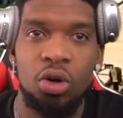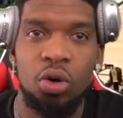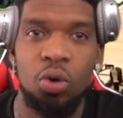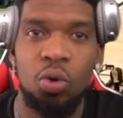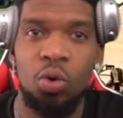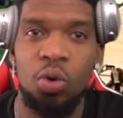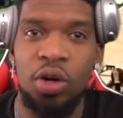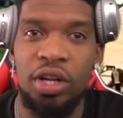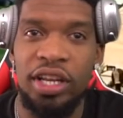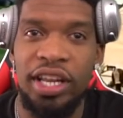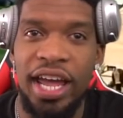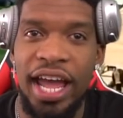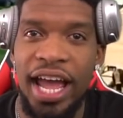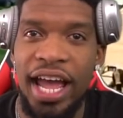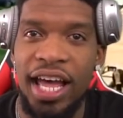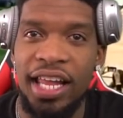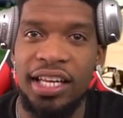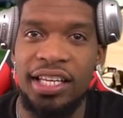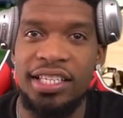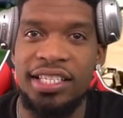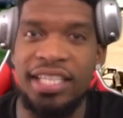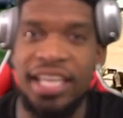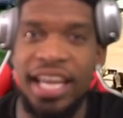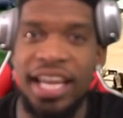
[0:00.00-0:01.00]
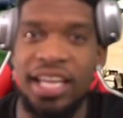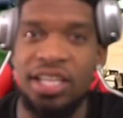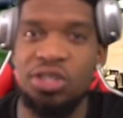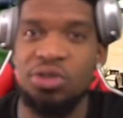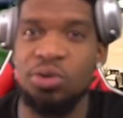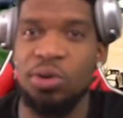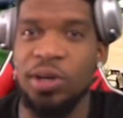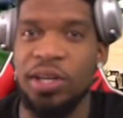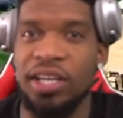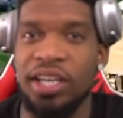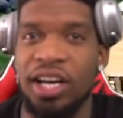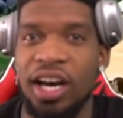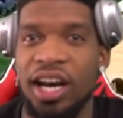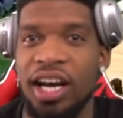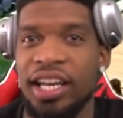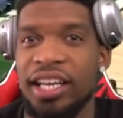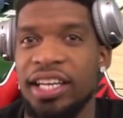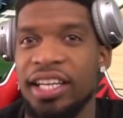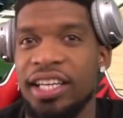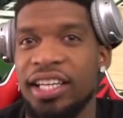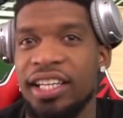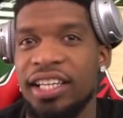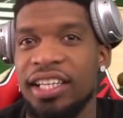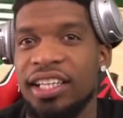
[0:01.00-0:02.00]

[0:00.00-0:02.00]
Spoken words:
Who the hell is Kendrick Nunn?